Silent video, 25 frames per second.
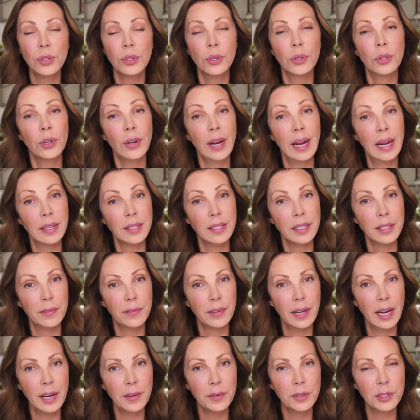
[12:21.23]
or
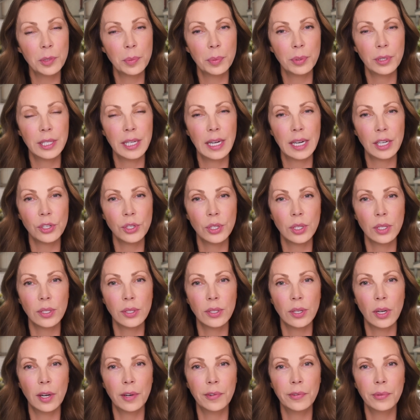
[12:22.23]
antivirus protection
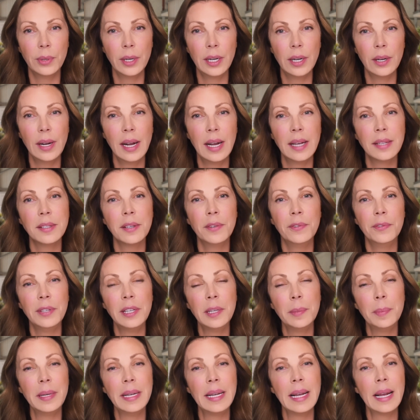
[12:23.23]
software has a
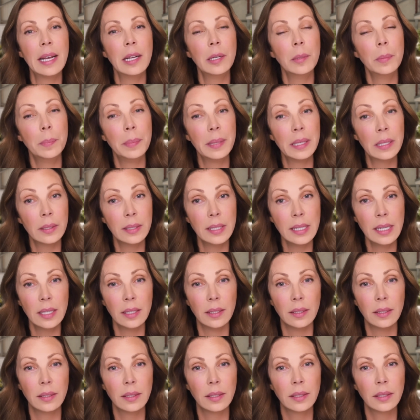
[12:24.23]
VPN built
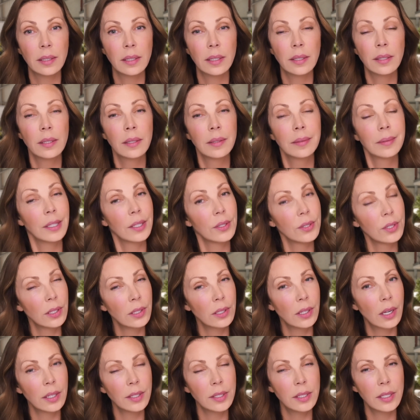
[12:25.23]
in. There's a
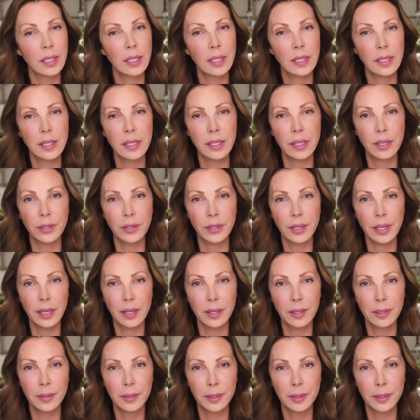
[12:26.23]
lot to consider here.